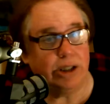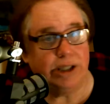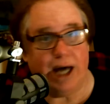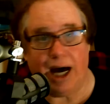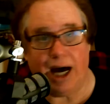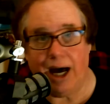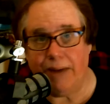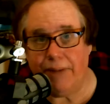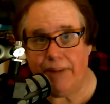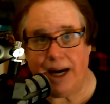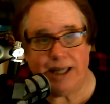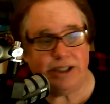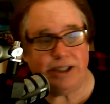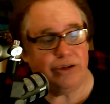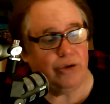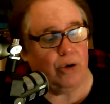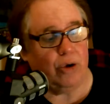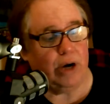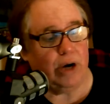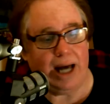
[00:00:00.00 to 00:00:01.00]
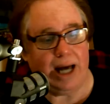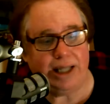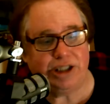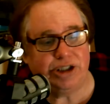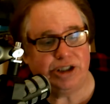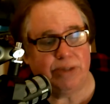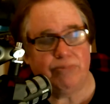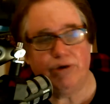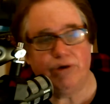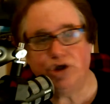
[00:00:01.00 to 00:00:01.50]
time, I thought
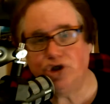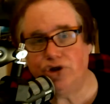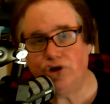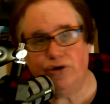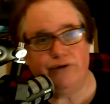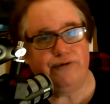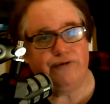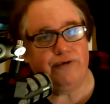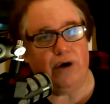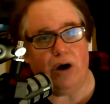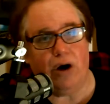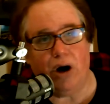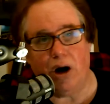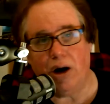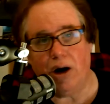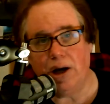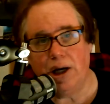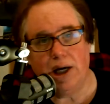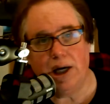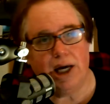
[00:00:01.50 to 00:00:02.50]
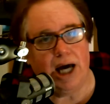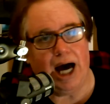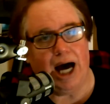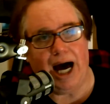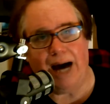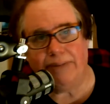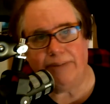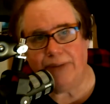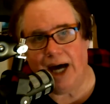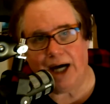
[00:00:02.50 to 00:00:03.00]
it's a bridge too far.
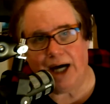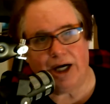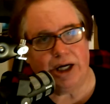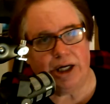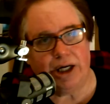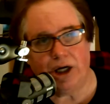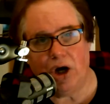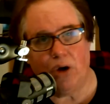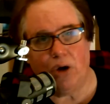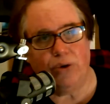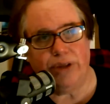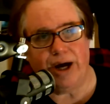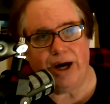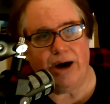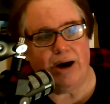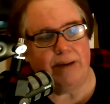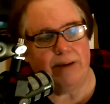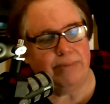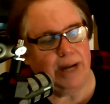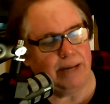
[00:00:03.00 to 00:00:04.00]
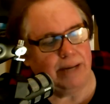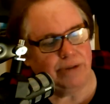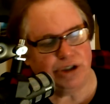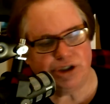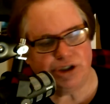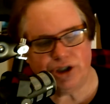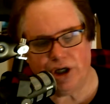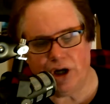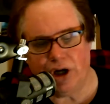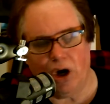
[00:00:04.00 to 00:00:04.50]
I'm not going to go there. I'm
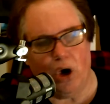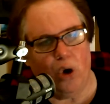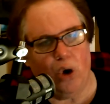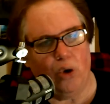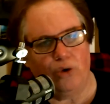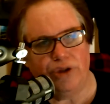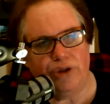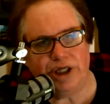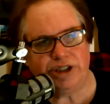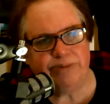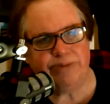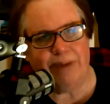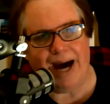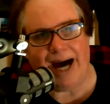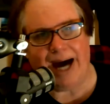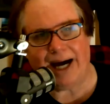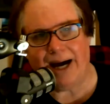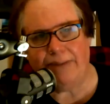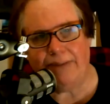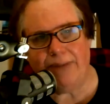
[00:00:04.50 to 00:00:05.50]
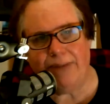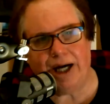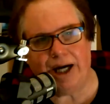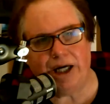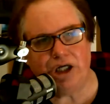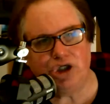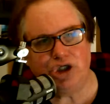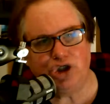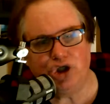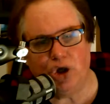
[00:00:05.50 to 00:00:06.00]
just going to hold this back. I'm not
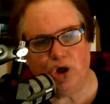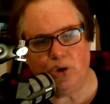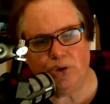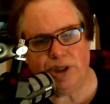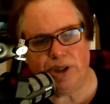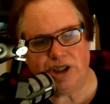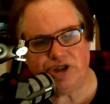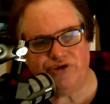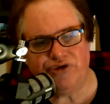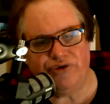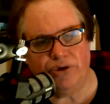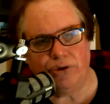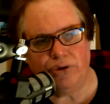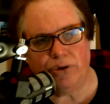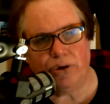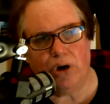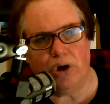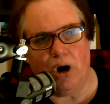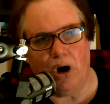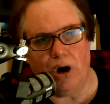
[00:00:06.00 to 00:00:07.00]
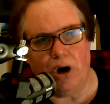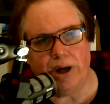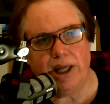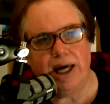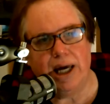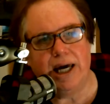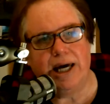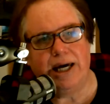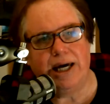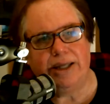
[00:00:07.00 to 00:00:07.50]
going to show this funeral card
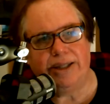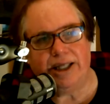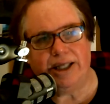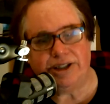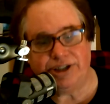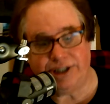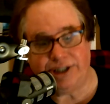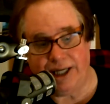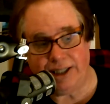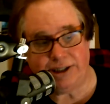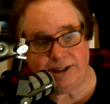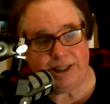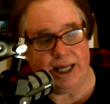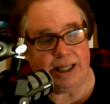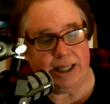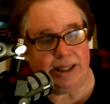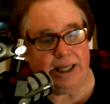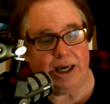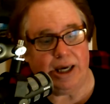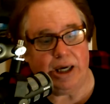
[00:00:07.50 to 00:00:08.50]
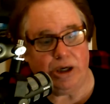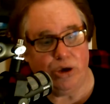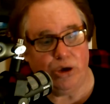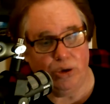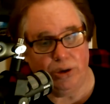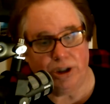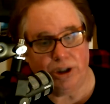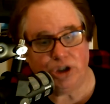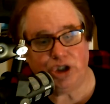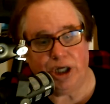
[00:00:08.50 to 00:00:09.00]
that says that the
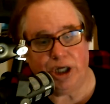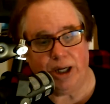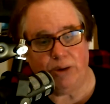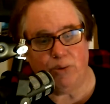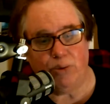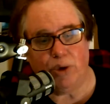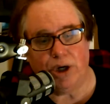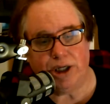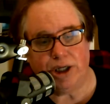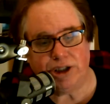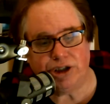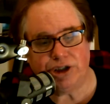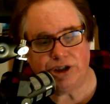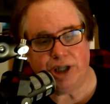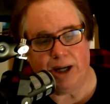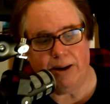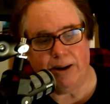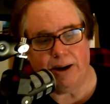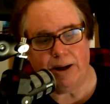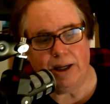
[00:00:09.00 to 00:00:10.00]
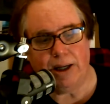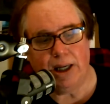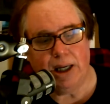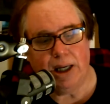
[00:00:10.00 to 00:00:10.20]
eulogy was